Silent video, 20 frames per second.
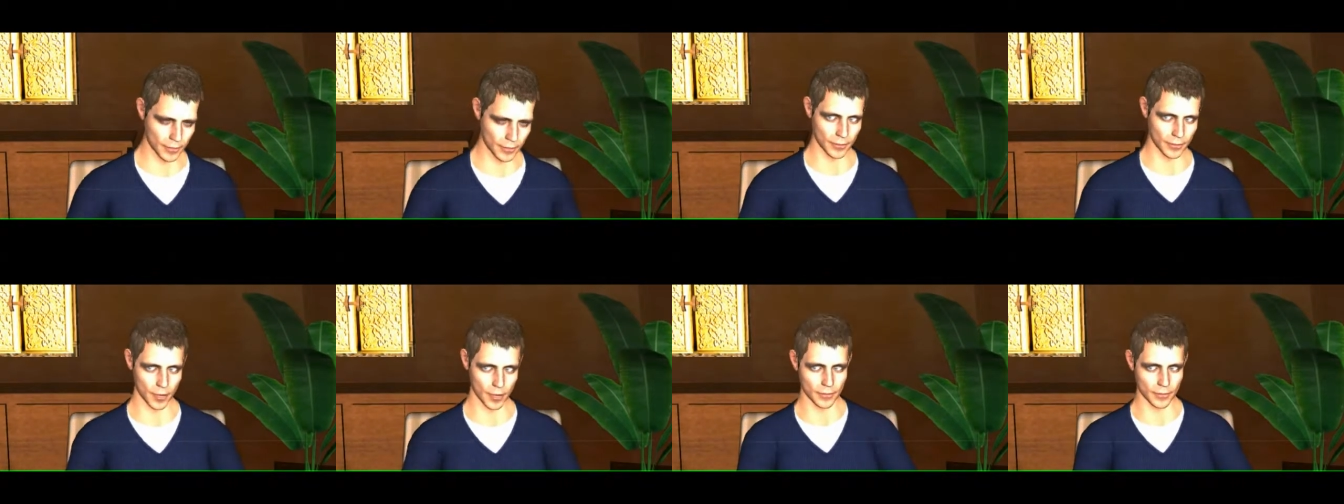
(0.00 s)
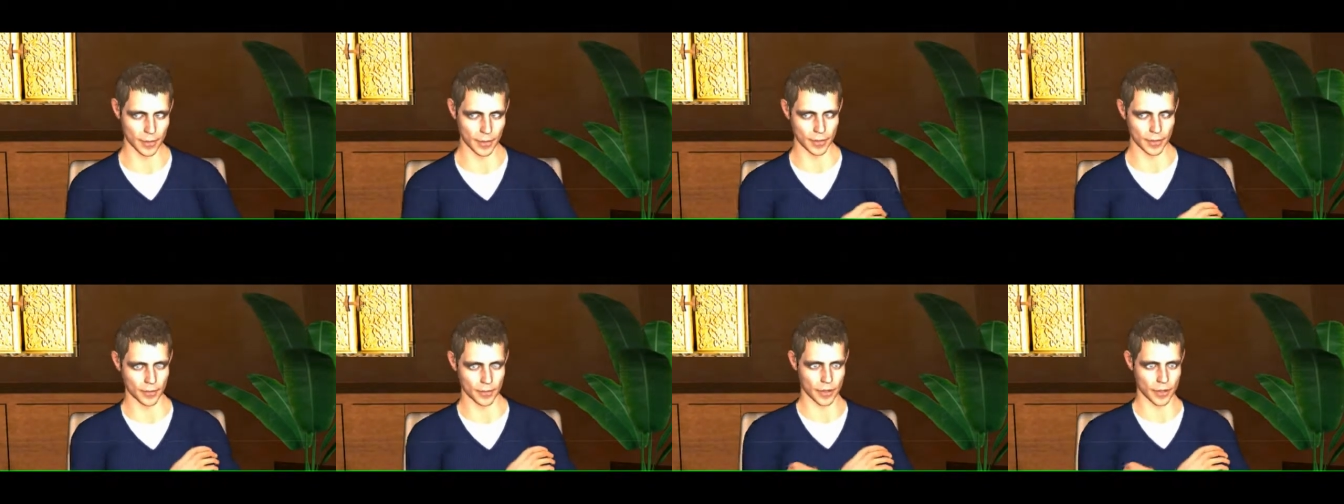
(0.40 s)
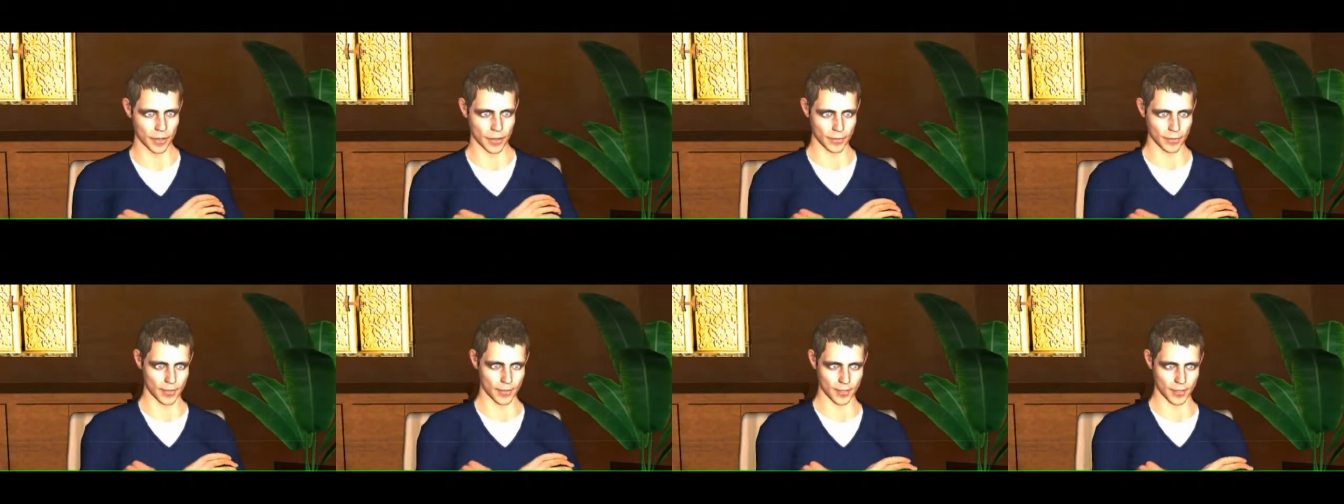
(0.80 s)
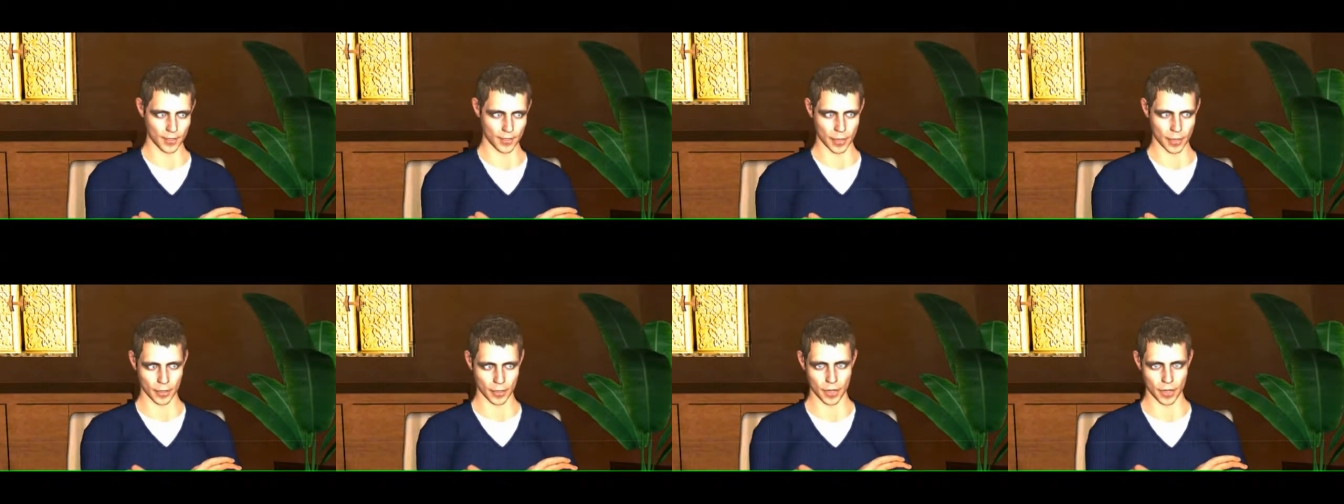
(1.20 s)
or lively
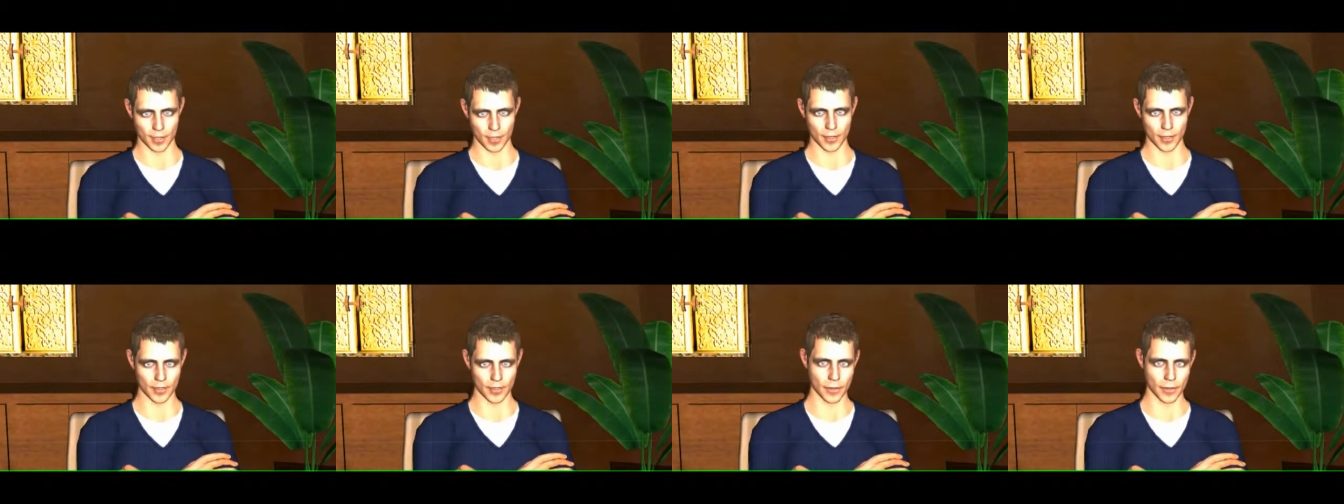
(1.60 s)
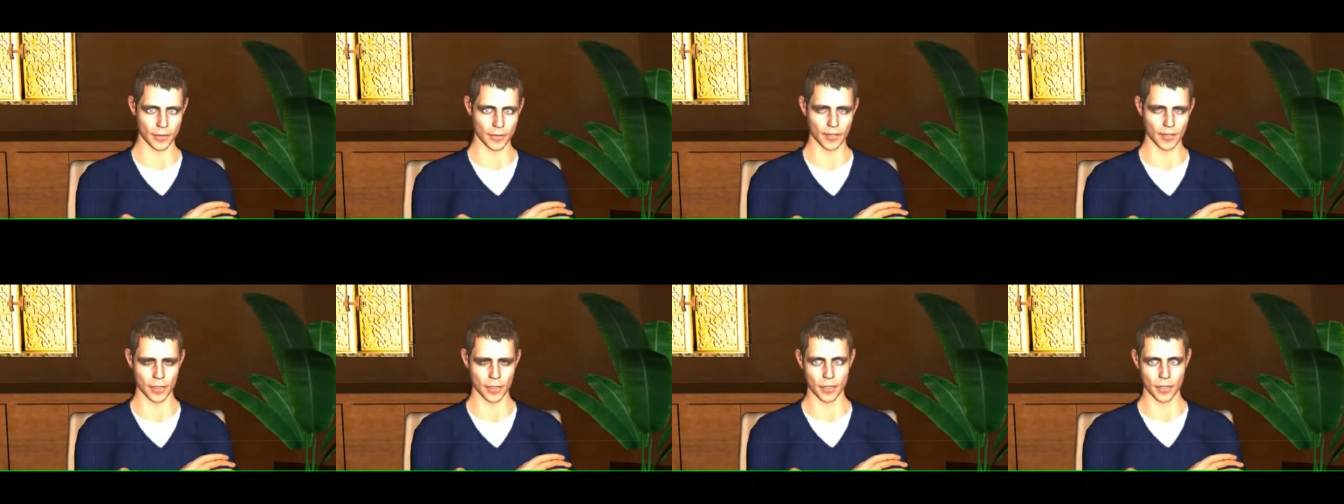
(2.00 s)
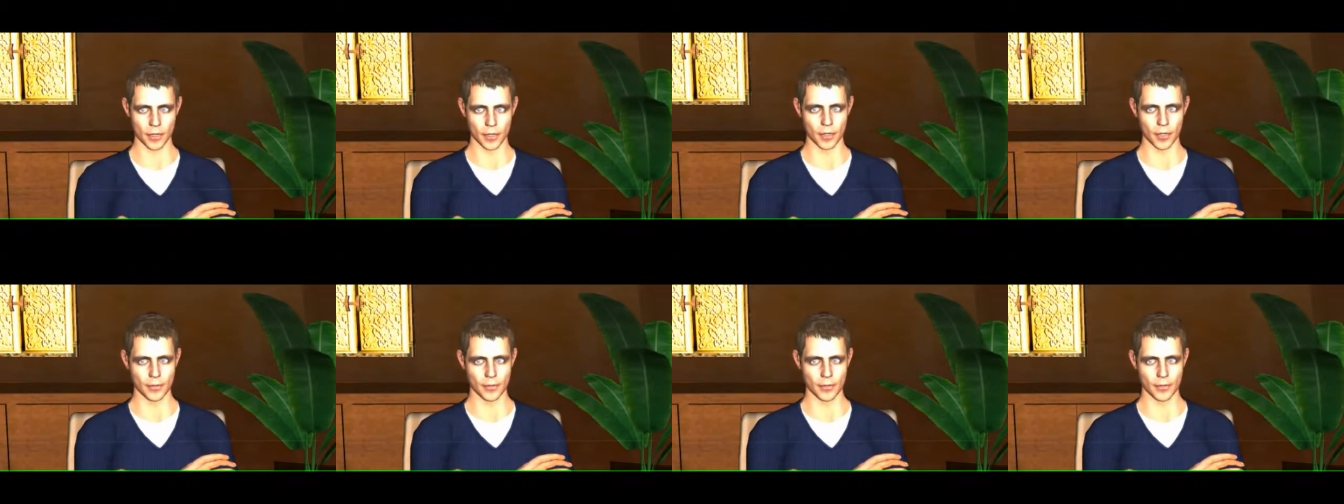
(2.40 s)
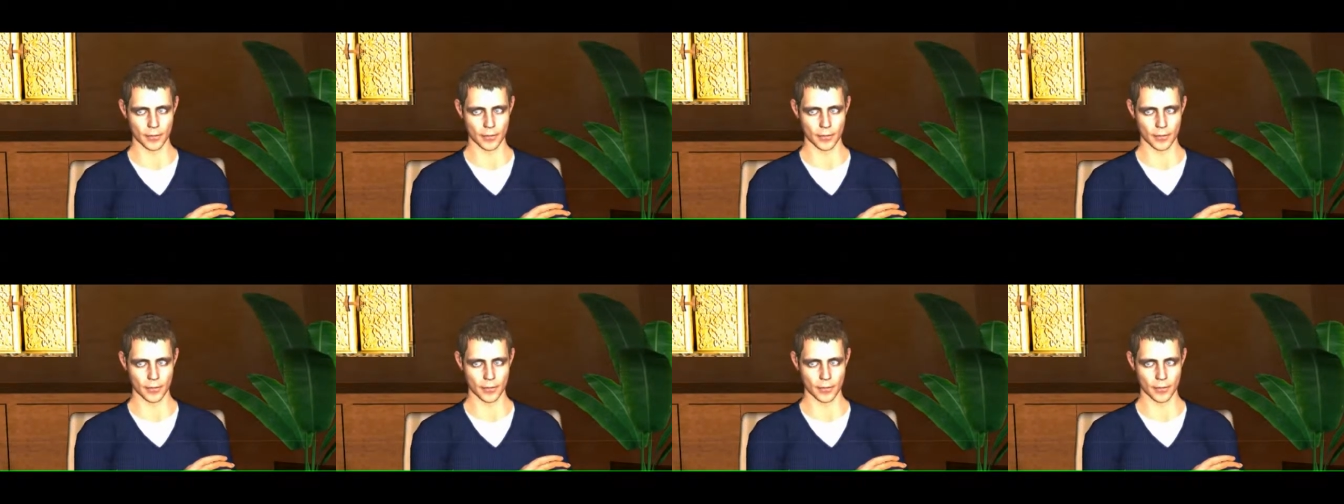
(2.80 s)
or amusing to say.